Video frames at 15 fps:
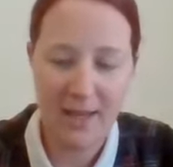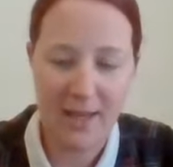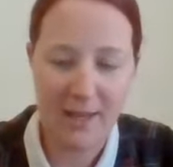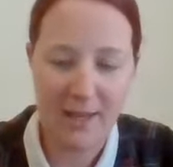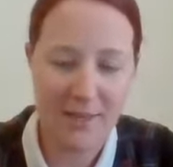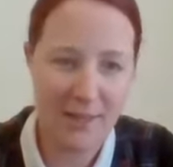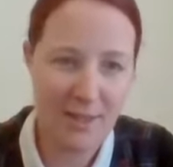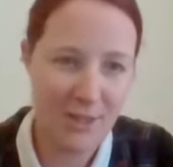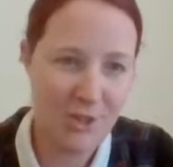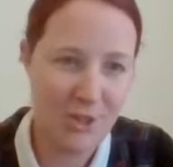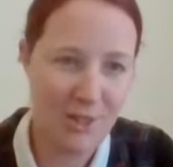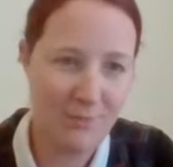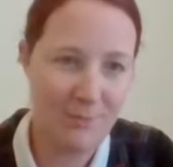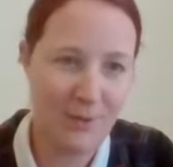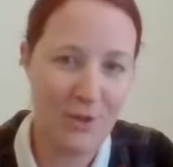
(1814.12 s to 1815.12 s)
And I did it
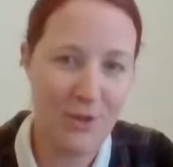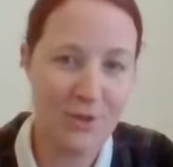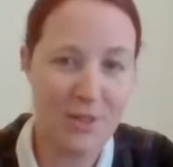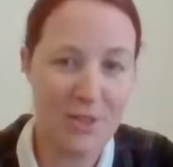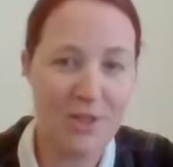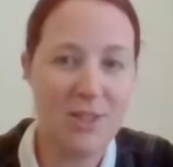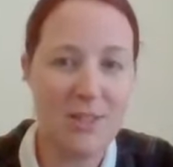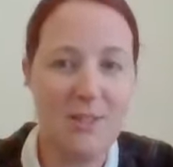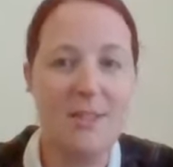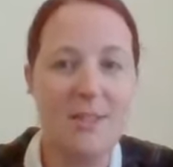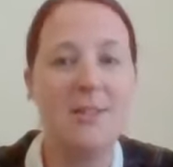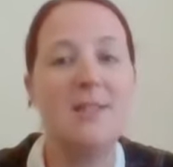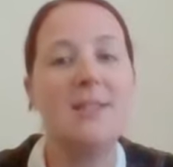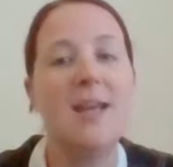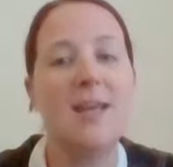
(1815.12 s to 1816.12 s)
cheap because I just
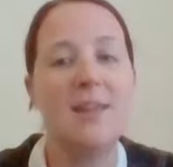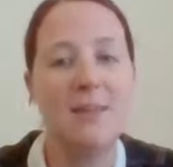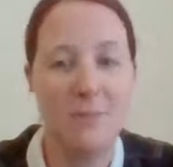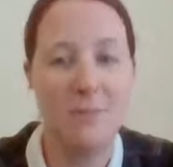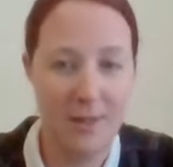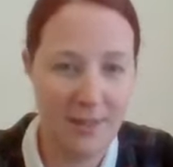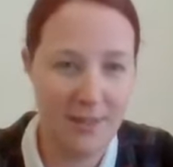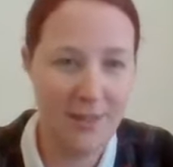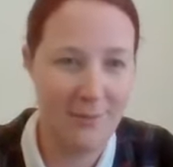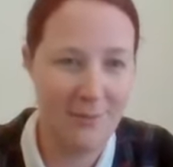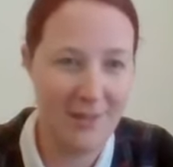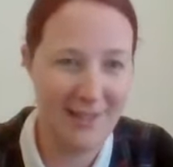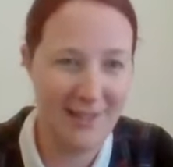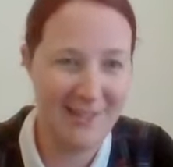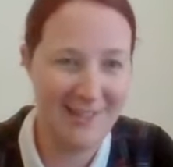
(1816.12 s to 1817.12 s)
needed to get the money
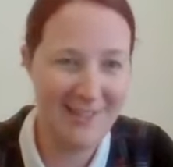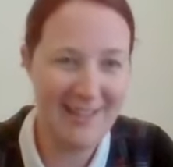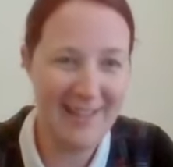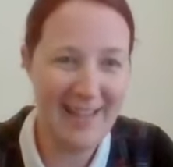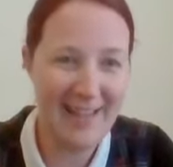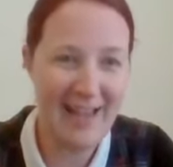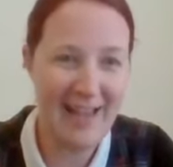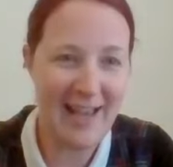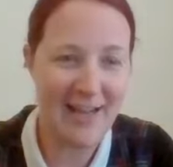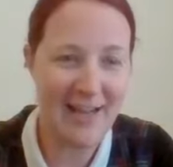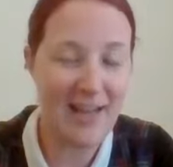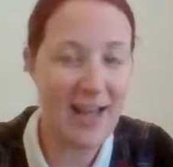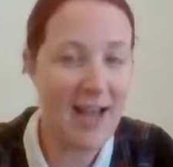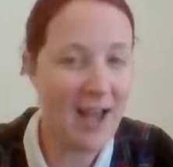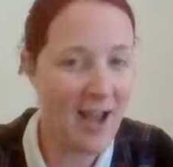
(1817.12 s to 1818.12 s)
coming in. And
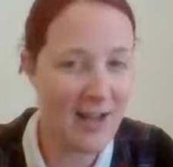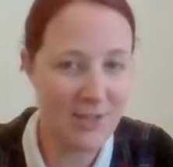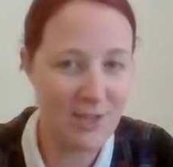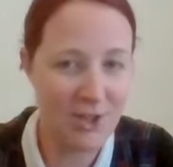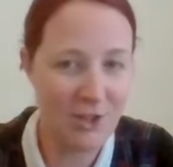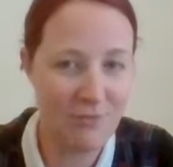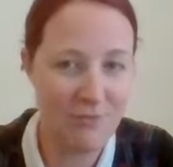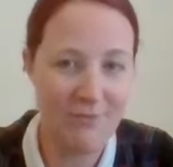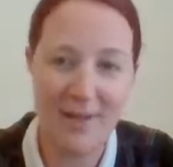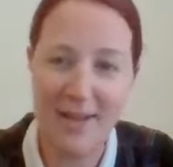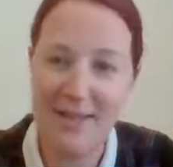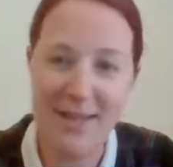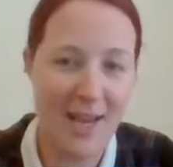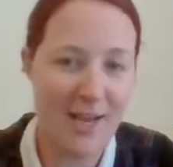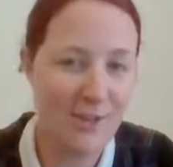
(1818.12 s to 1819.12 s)
I hadn't done,
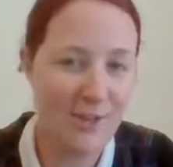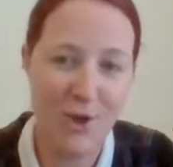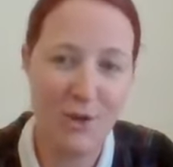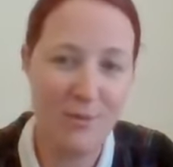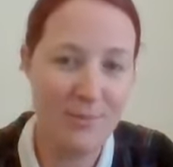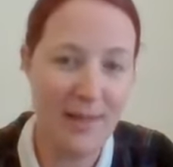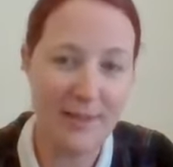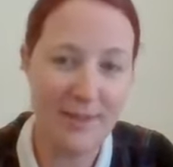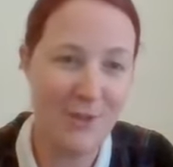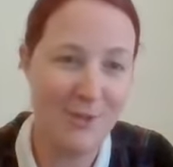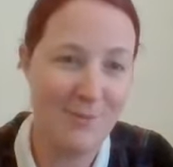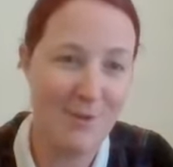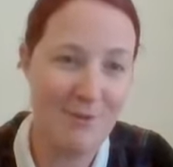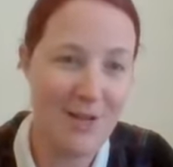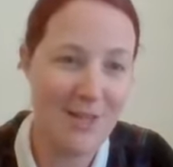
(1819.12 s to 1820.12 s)
again, it's gone back to
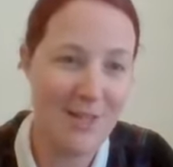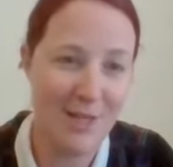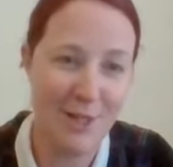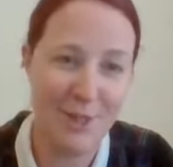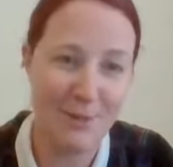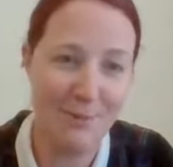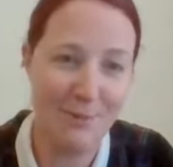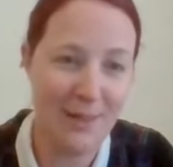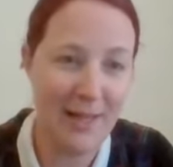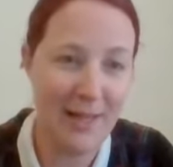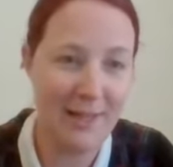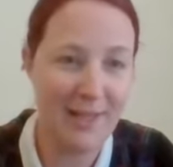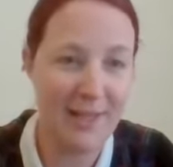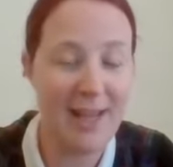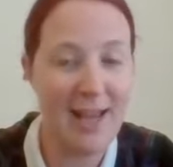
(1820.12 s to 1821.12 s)
doing my research and
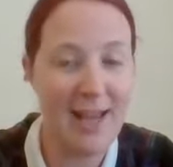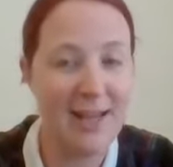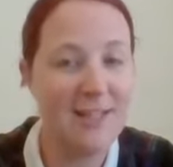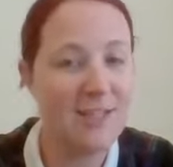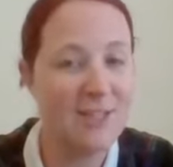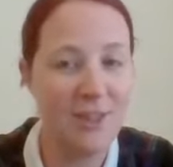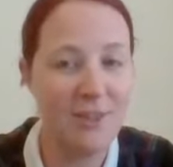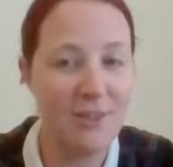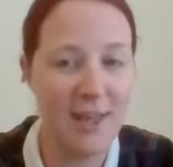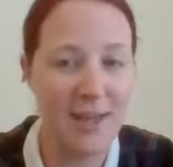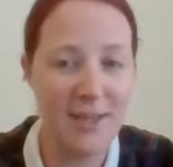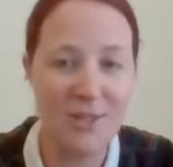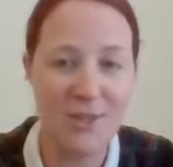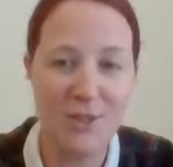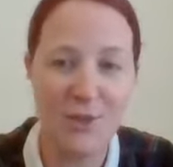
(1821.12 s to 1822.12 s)
planning. I hadn't done
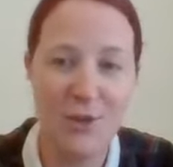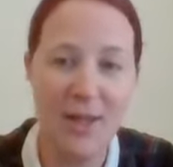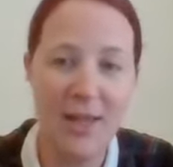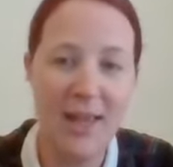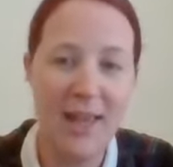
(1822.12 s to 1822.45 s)
that. So